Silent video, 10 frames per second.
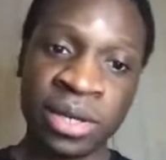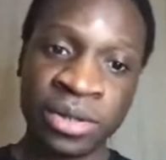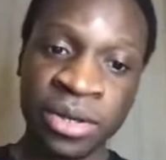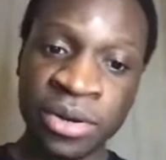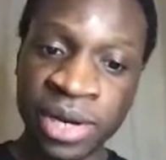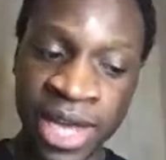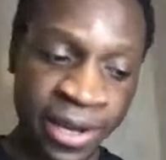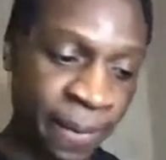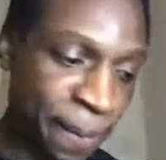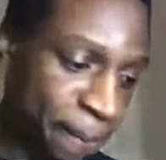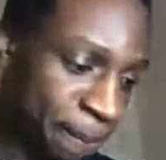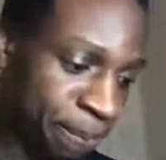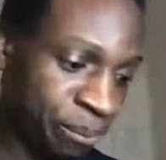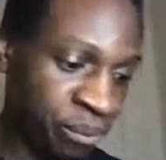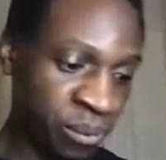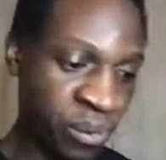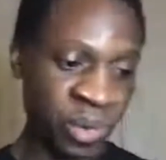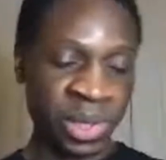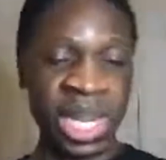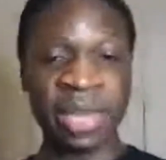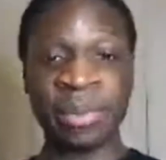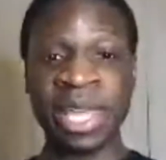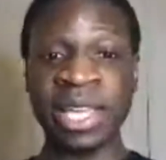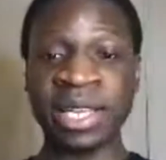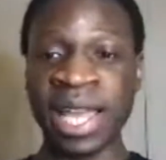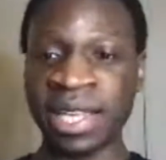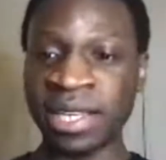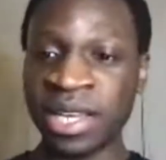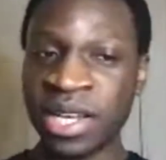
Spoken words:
You know, like being like